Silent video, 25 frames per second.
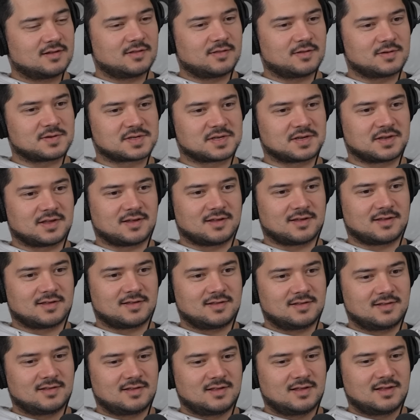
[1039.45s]
There's a
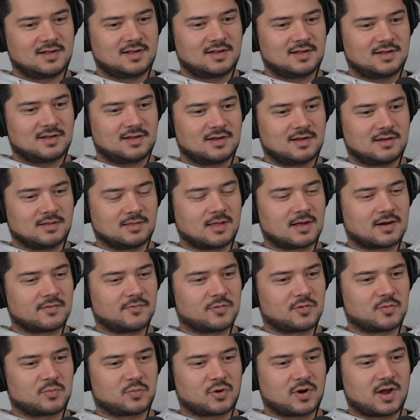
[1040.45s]
uh, a lot of
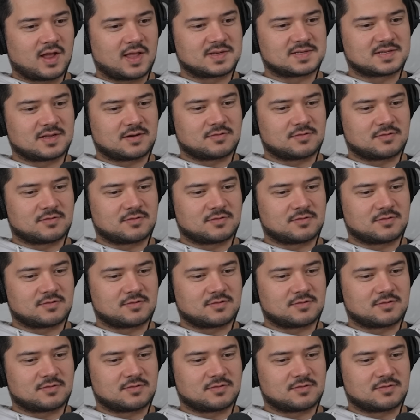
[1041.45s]
other brands